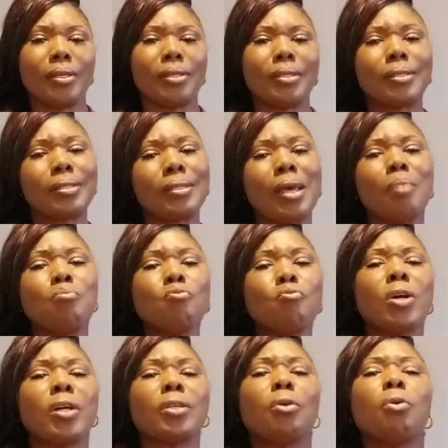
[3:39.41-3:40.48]

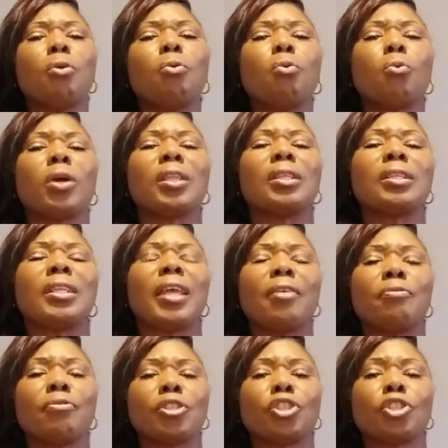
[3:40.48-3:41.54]
Someone who will
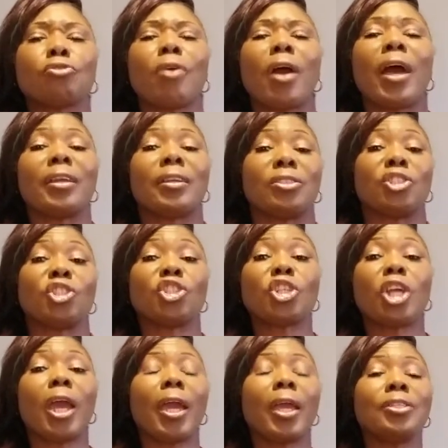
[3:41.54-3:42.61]
never try to
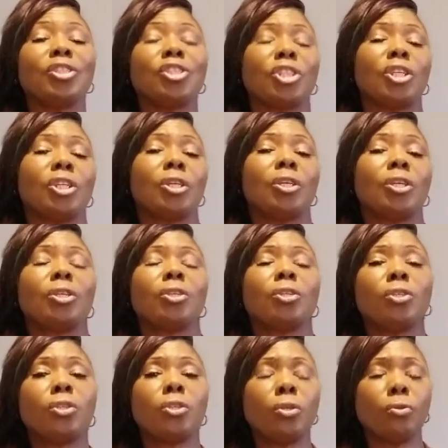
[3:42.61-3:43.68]
change
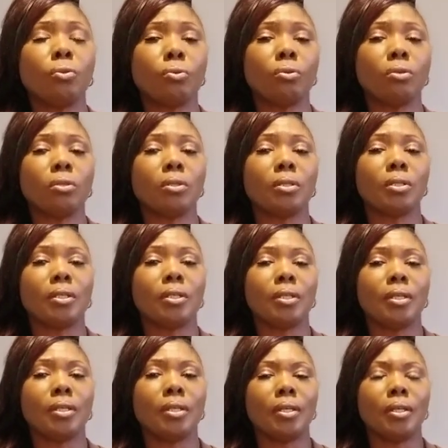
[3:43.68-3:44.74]
you,
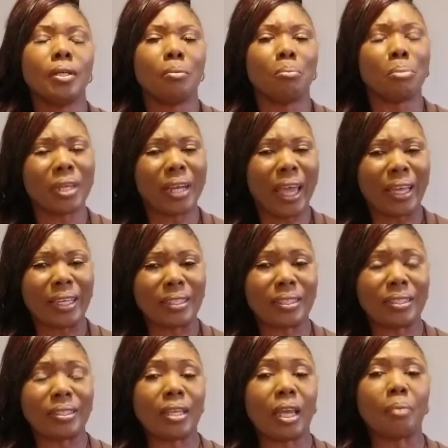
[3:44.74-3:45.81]
but
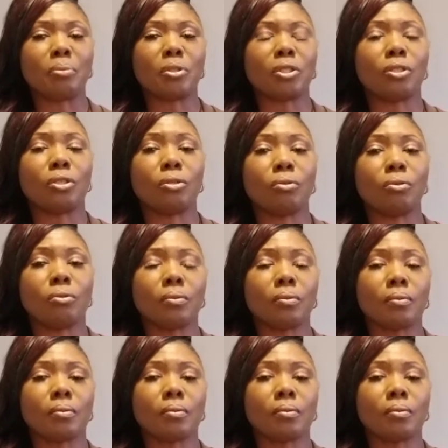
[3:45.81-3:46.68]
accept you.